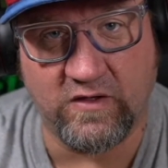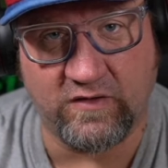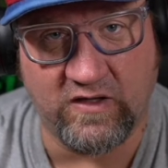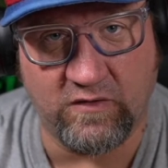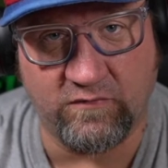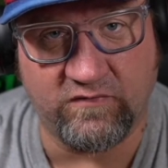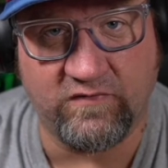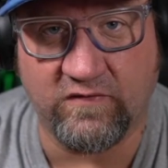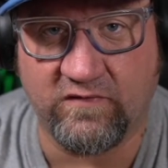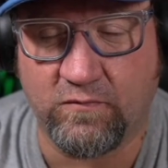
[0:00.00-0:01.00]
get over to
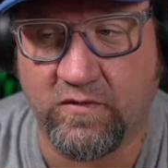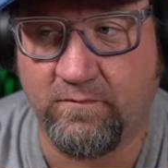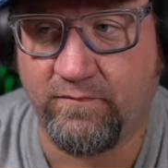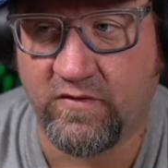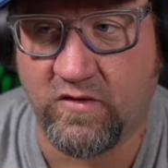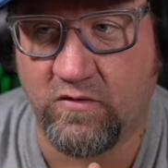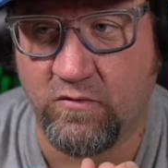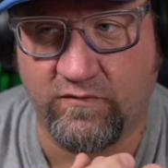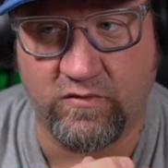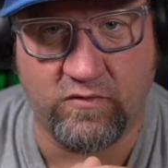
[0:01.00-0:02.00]
this one,
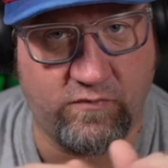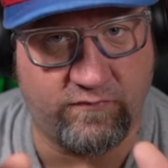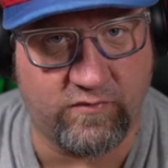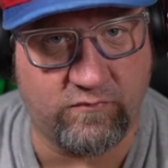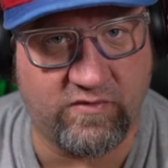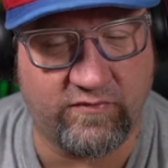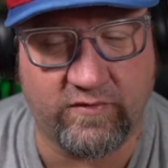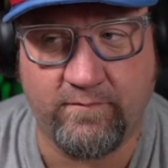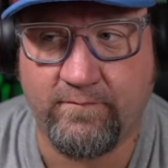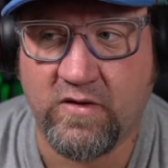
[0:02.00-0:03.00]
over a river,
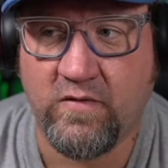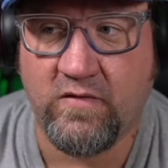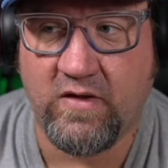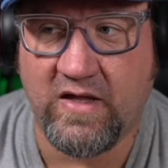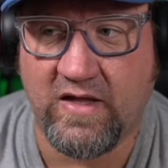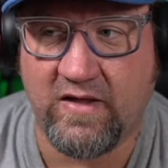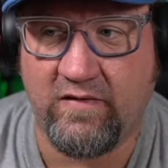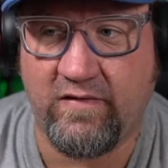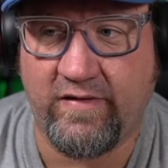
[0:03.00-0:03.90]
and